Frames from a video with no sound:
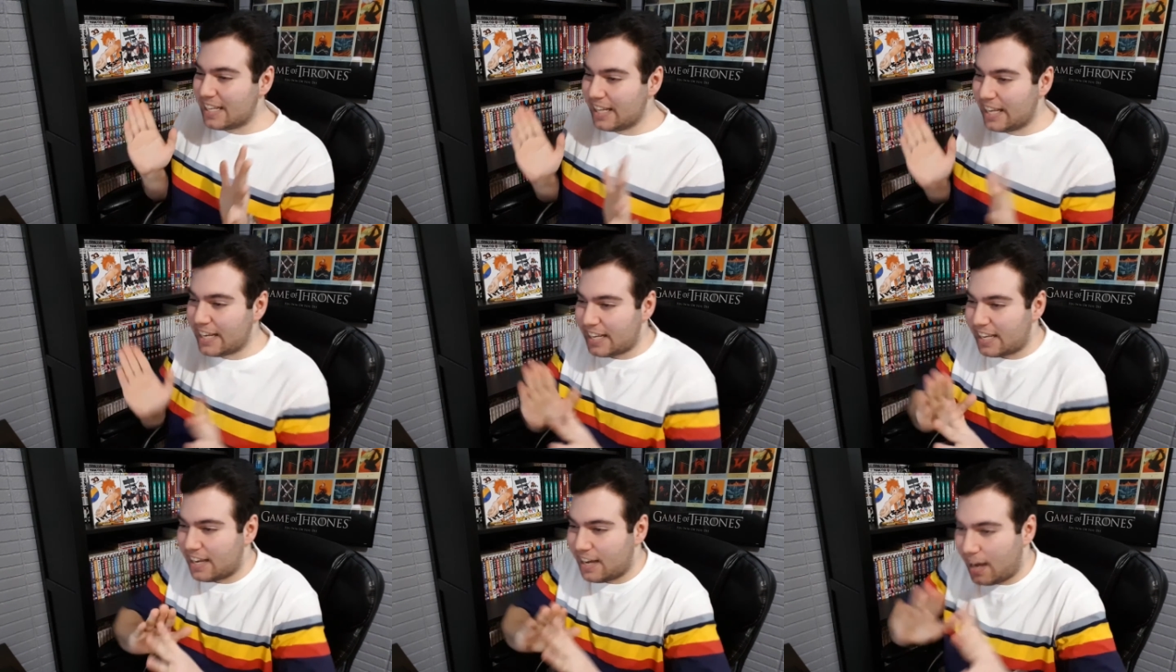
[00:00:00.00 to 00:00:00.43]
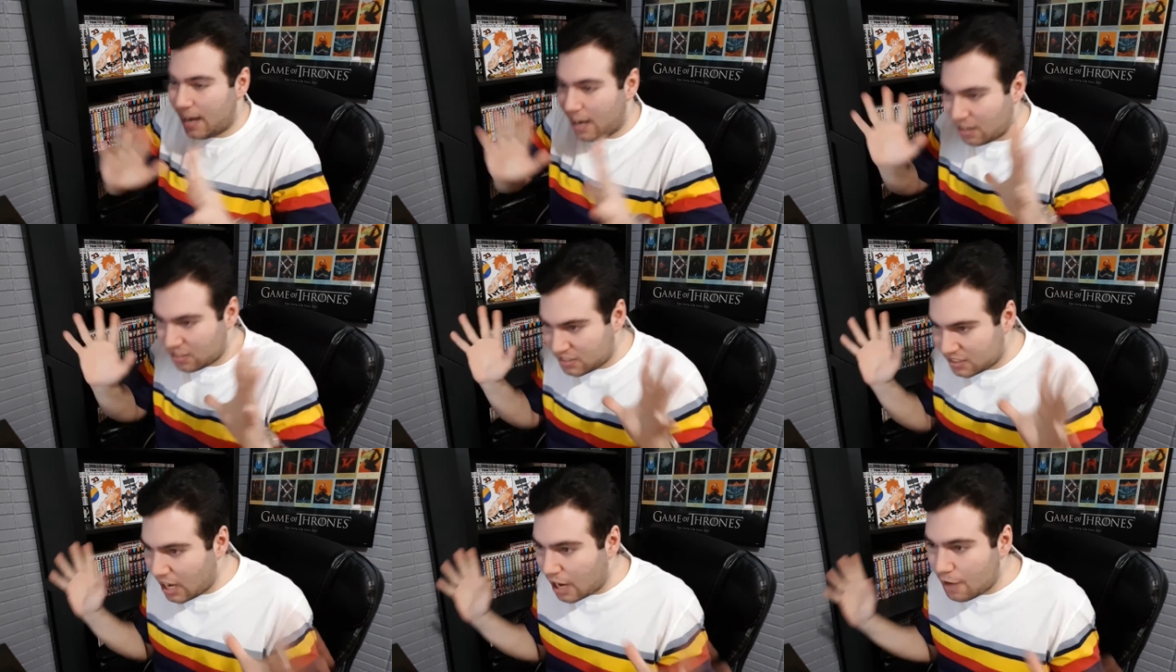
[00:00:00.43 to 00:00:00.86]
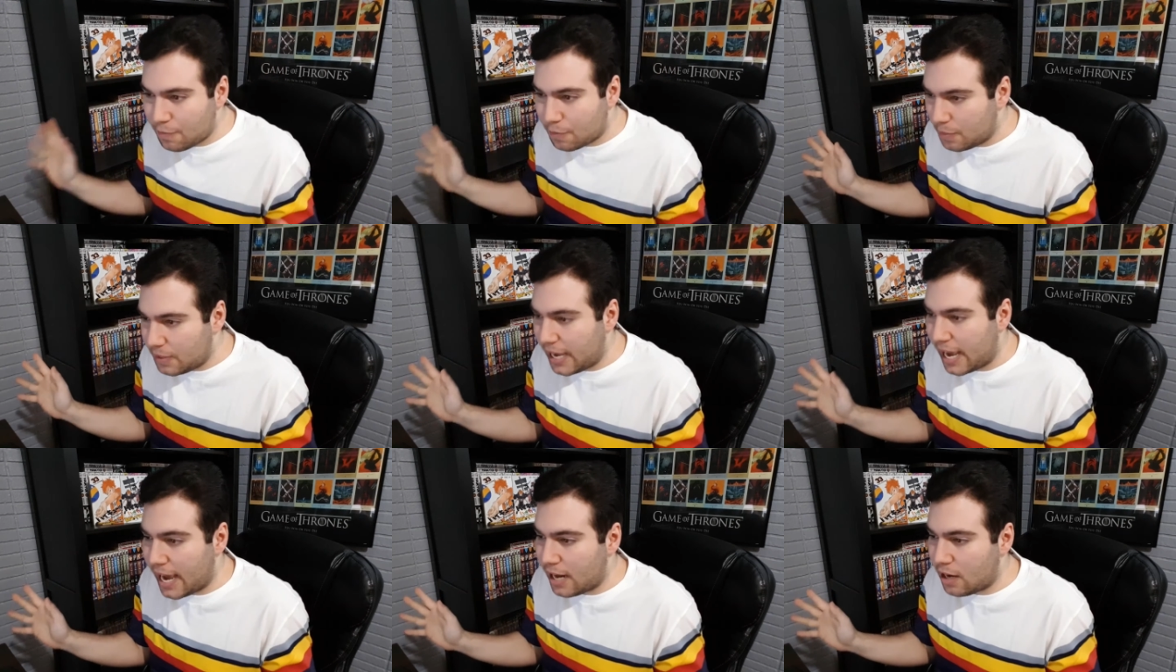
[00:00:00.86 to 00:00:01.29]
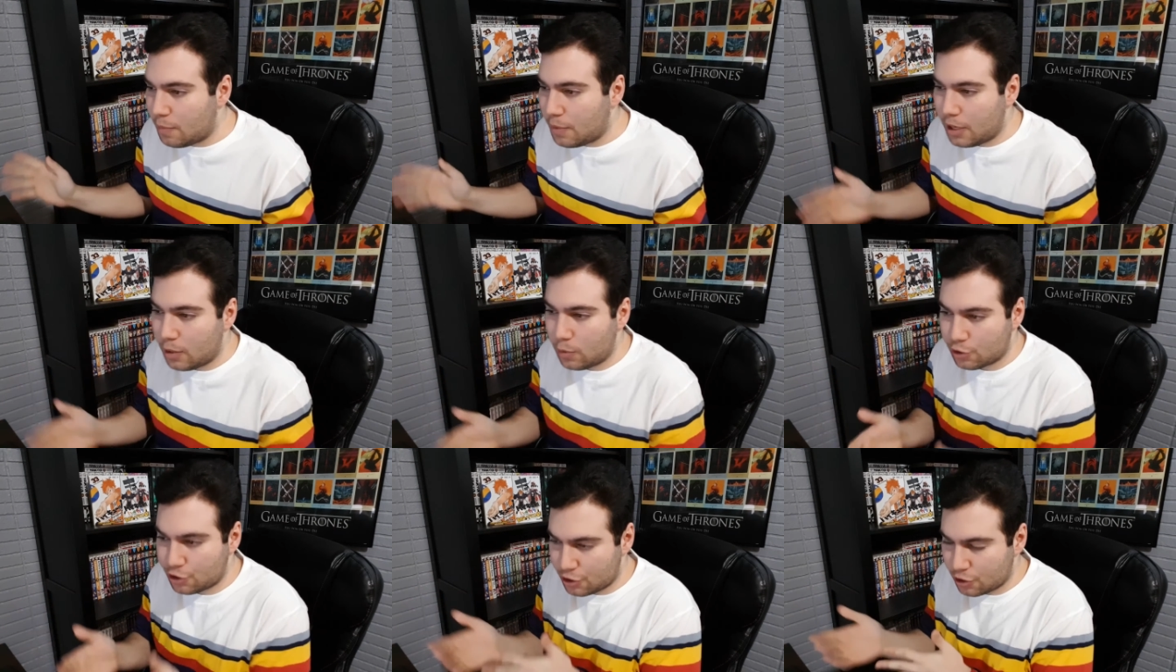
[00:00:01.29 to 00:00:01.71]
like aside from the
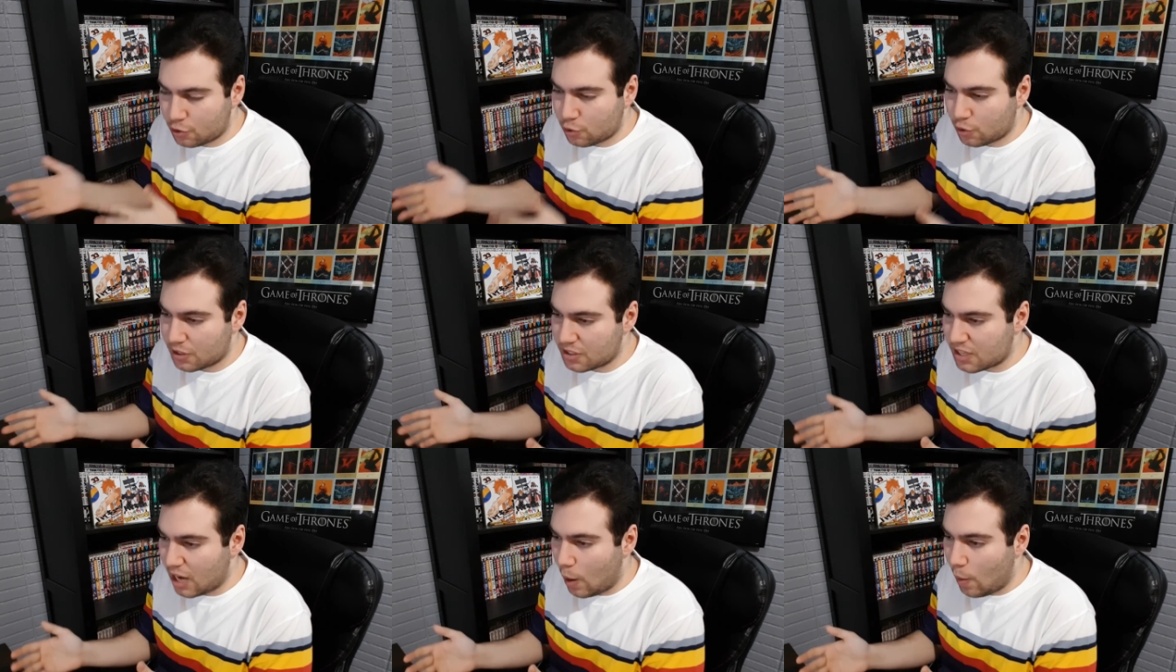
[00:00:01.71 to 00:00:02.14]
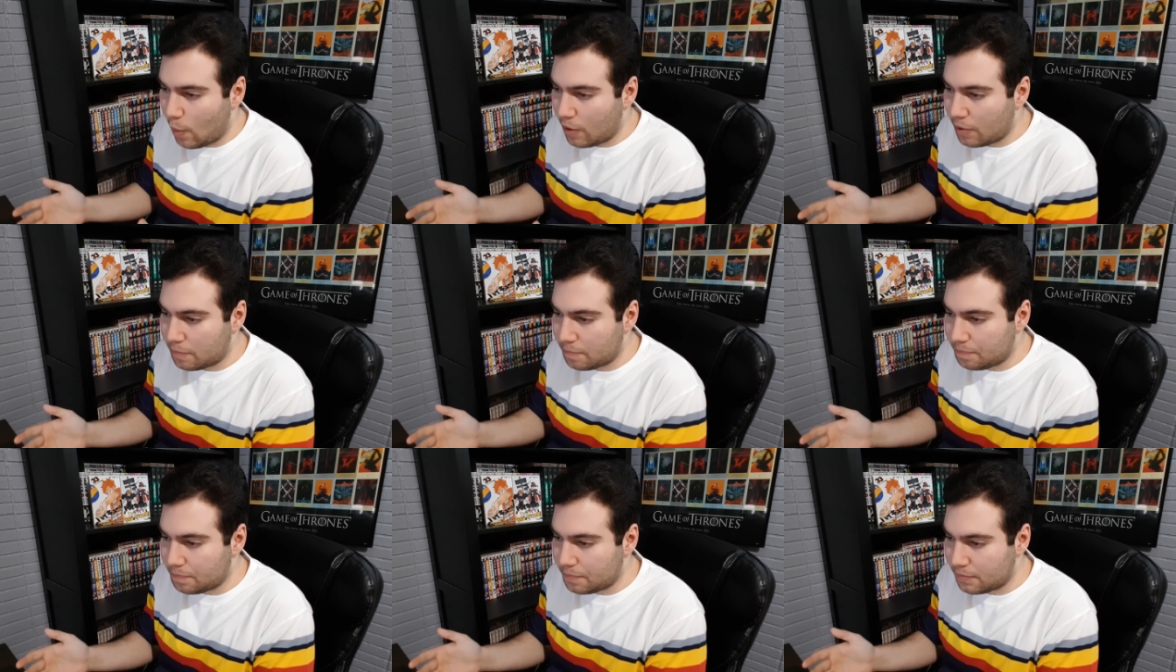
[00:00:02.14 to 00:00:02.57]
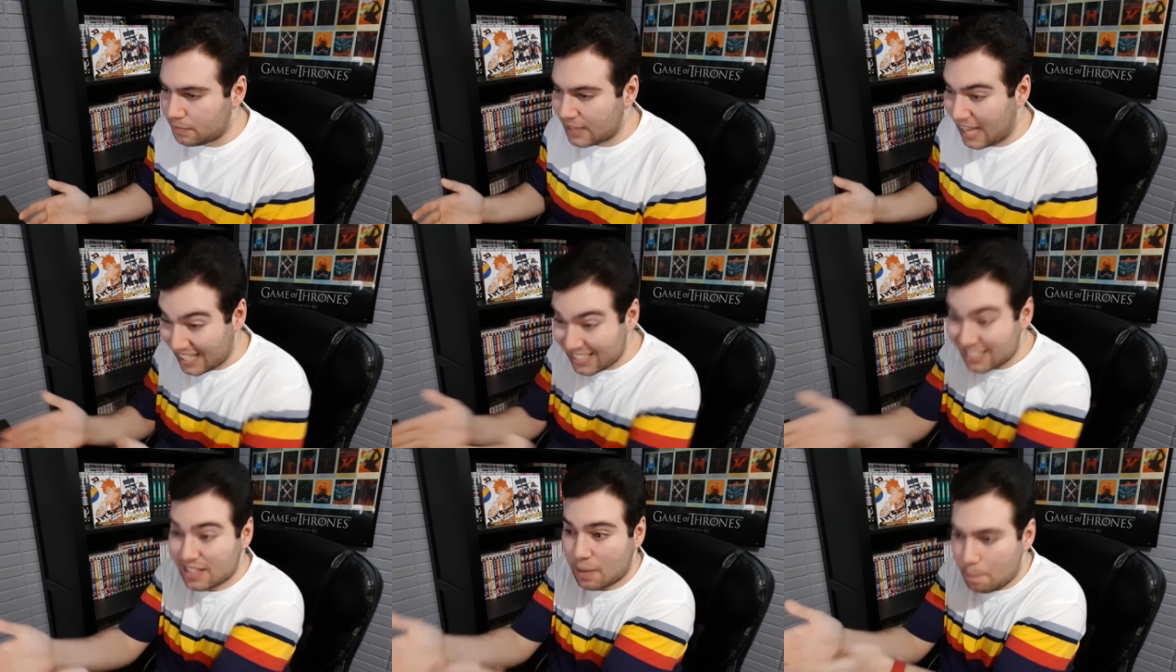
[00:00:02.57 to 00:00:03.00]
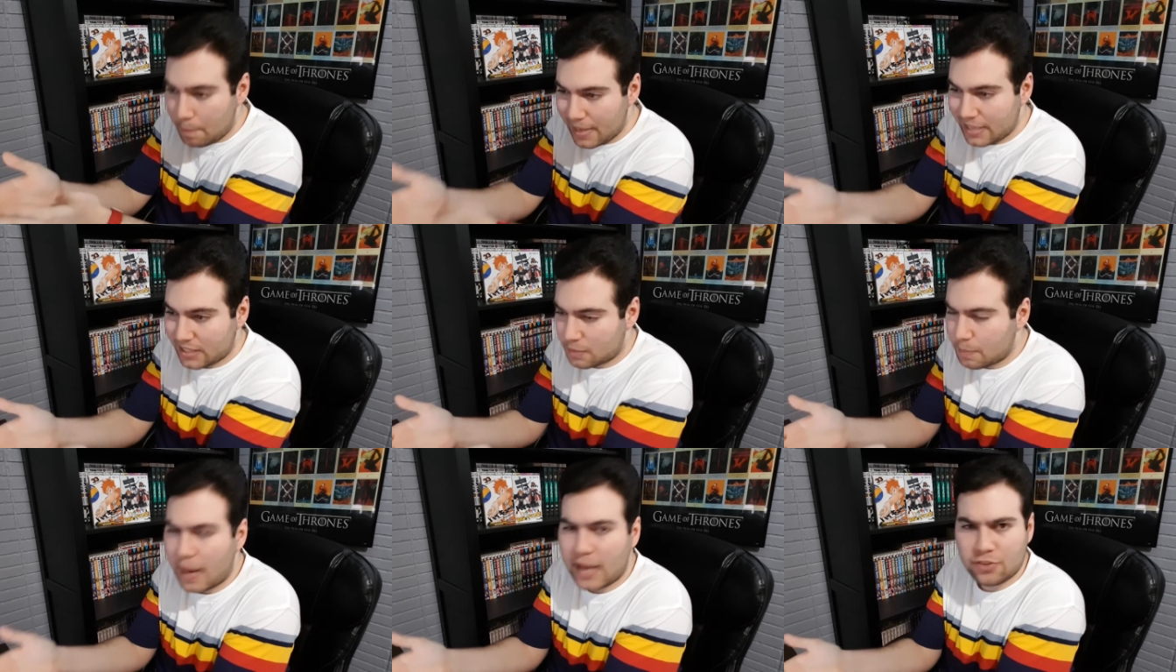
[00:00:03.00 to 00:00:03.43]
anime with Shiratorizawa, that's the
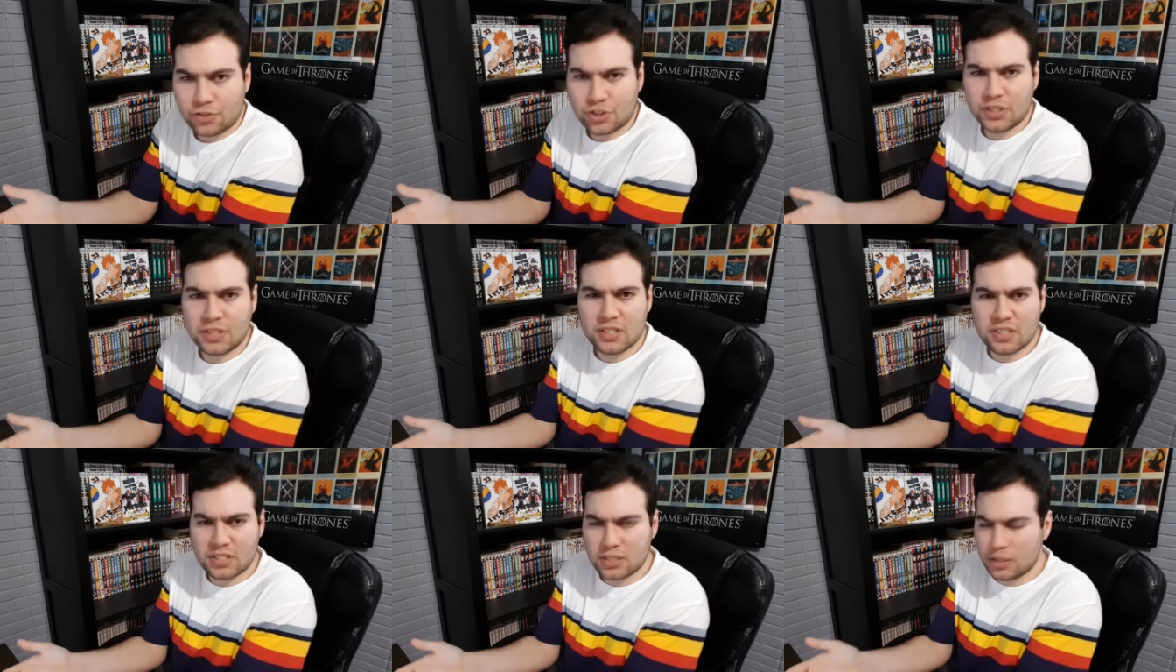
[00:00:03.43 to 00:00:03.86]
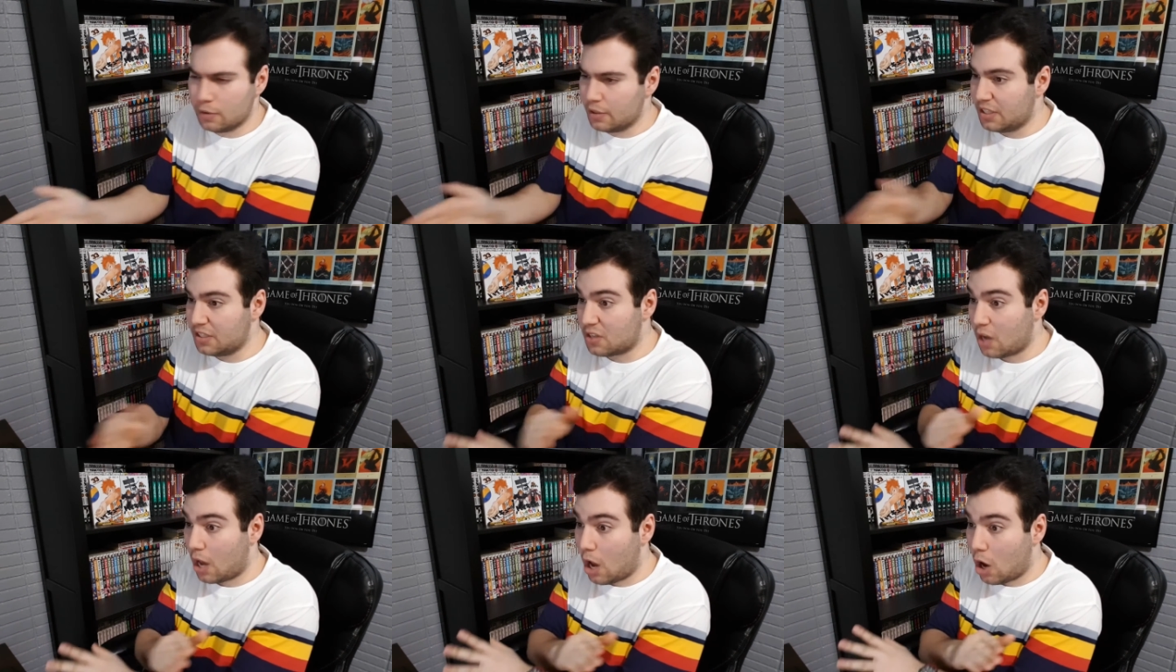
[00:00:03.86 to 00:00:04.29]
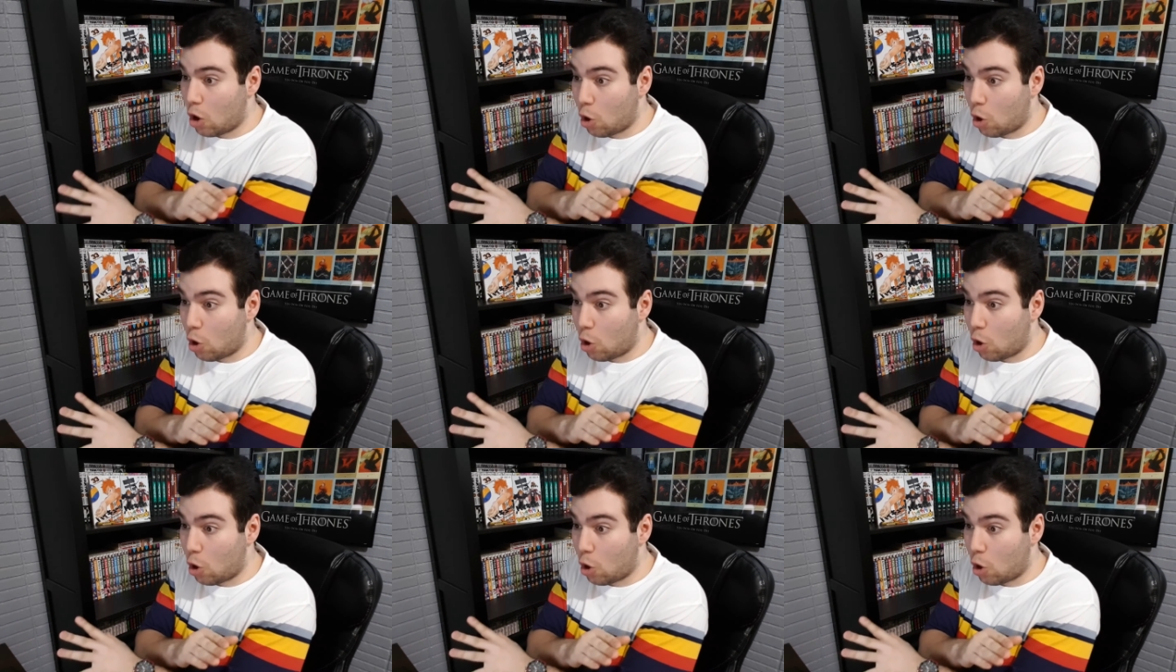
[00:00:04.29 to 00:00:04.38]
best match in the series.